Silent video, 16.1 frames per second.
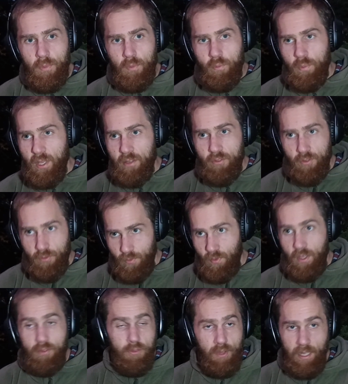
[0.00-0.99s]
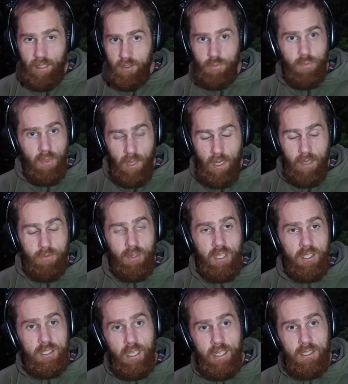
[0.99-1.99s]
if that's part of
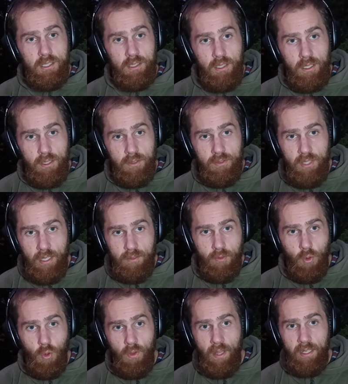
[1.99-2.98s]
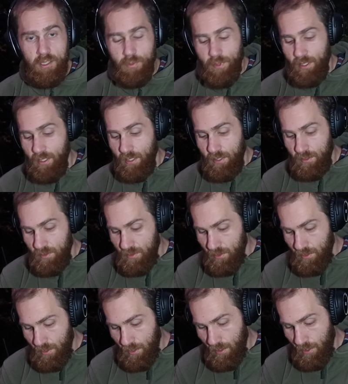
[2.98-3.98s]
the intention that you've set for that
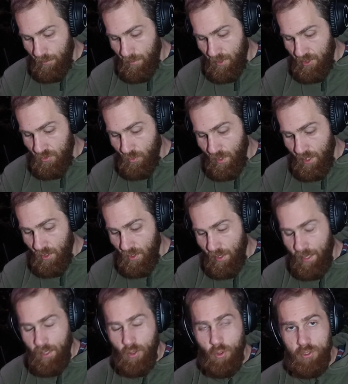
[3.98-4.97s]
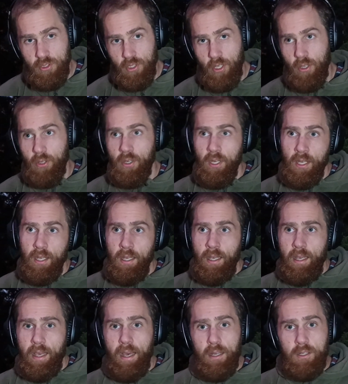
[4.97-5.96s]
experience, as well, and also
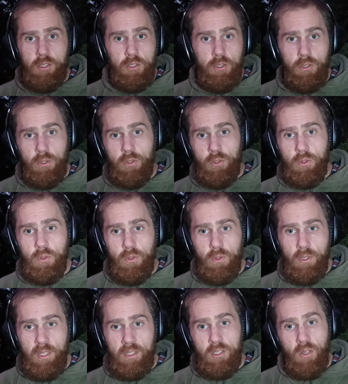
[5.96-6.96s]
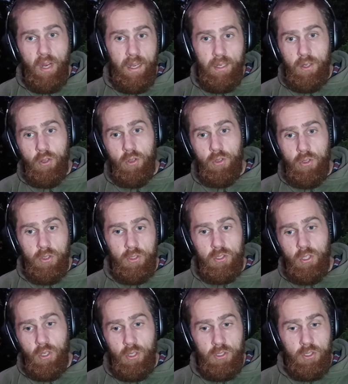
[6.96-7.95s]
how to integrate and who you could
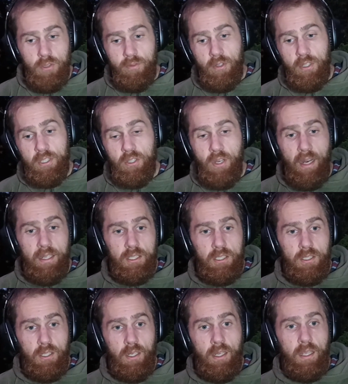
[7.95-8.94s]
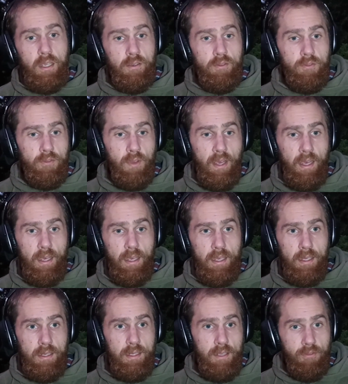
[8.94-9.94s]
turn to for integration if
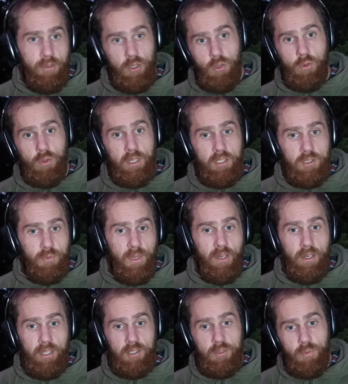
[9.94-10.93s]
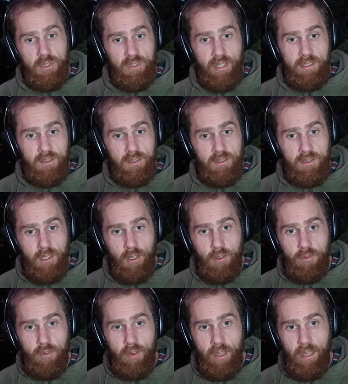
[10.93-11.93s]
a difficult experience presents
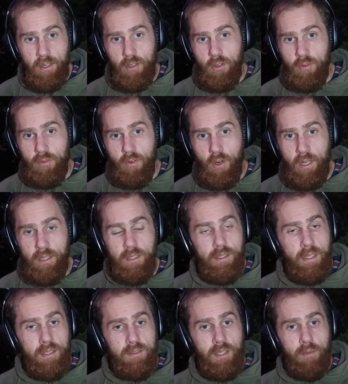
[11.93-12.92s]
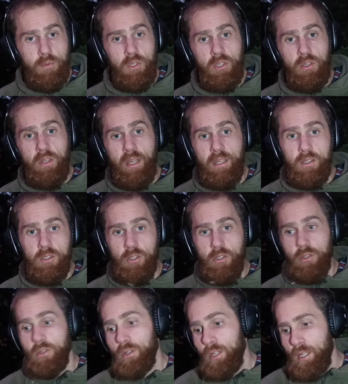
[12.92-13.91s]
itself and you find that that's something you need
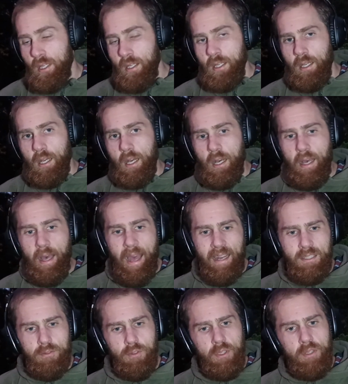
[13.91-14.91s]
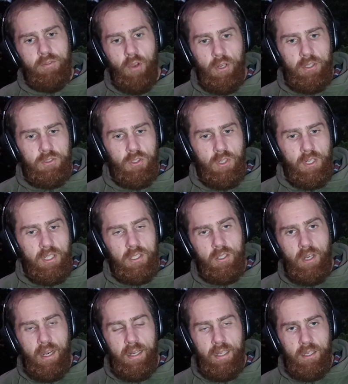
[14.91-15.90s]
to actively focus on
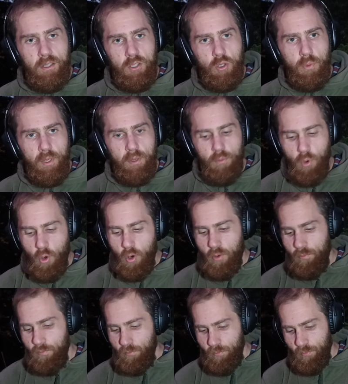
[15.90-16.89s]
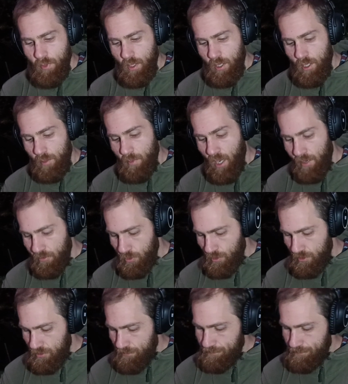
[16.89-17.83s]
integrating a little bit more afterwards.